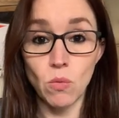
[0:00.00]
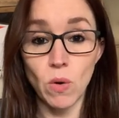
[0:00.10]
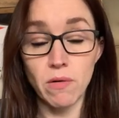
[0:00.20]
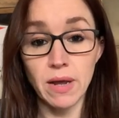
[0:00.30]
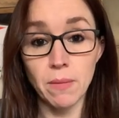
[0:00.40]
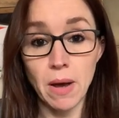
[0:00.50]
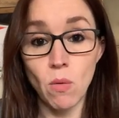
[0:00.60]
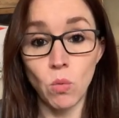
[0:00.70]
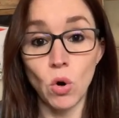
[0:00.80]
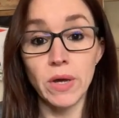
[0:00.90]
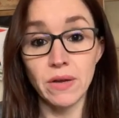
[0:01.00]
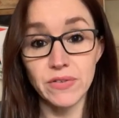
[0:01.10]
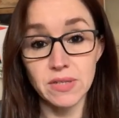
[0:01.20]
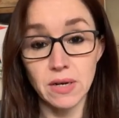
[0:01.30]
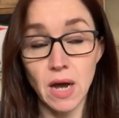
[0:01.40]
worrying about what
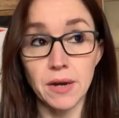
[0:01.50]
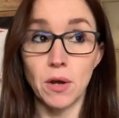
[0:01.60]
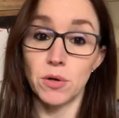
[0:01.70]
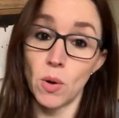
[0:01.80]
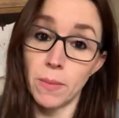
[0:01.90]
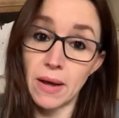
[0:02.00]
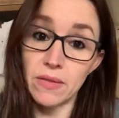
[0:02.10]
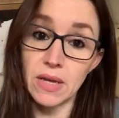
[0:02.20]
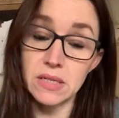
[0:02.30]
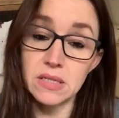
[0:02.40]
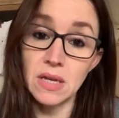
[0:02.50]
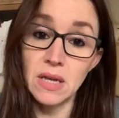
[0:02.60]
ifs and I don't know about this.